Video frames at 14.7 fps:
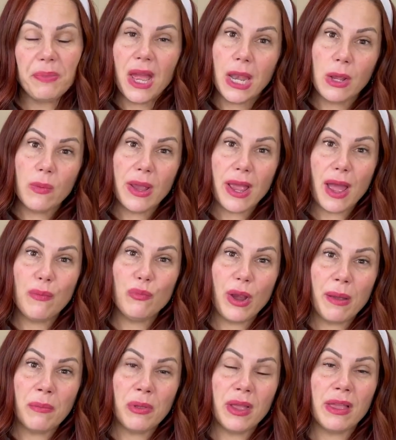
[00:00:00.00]
Anyway, I'm
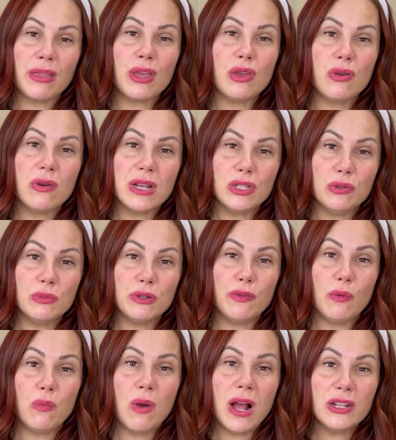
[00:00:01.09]
rambling. Thank you guys so much
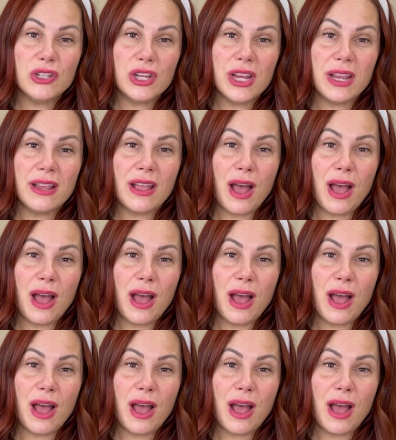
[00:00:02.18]
for watching,